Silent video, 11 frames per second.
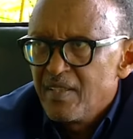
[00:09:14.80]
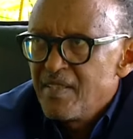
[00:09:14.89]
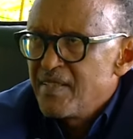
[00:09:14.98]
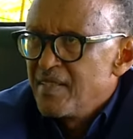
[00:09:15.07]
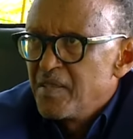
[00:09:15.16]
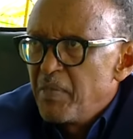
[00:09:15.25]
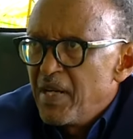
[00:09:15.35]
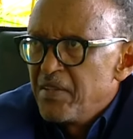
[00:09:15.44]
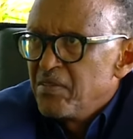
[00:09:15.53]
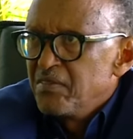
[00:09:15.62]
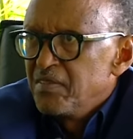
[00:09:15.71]
isn't
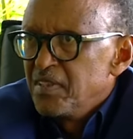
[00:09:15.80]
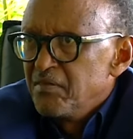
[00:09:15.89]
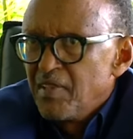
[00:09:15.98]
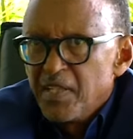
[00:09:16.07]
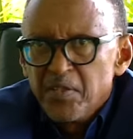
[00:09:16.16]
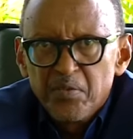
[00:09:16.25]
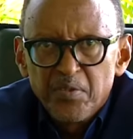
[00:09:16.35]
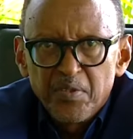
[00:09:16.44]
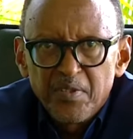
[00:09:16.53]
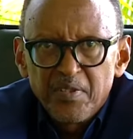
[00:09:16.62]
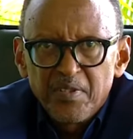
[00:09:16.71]
part of the
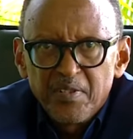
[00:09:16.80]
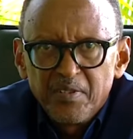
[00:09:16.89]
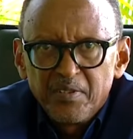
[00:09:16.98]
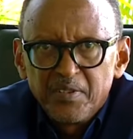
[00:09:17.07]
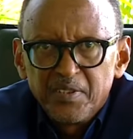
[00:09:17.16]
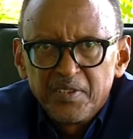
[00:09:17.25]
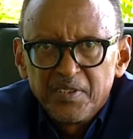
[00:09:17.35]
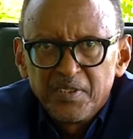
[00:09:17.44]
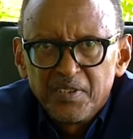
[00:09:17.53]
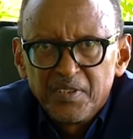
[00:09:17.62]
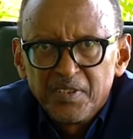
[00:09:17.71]
values
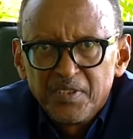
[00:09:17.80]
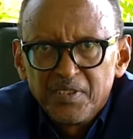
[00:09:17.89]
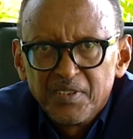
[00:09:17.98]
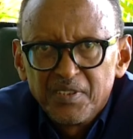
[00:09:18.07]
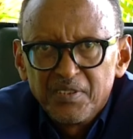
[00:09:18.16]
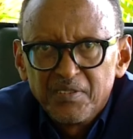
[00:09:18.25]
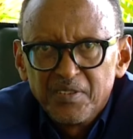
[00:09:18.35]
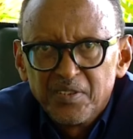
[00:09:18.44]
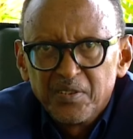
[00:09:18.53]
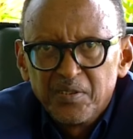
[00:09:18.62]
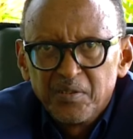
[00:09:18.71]

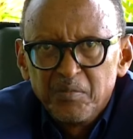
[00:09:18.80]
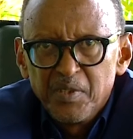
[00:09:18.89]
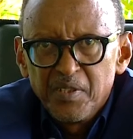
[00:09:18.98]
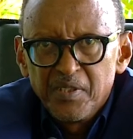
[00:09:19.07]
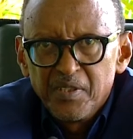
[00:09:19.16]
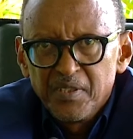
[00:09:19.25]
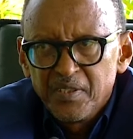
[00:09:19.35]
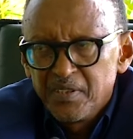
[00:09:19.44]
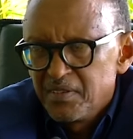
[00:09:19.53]
we should be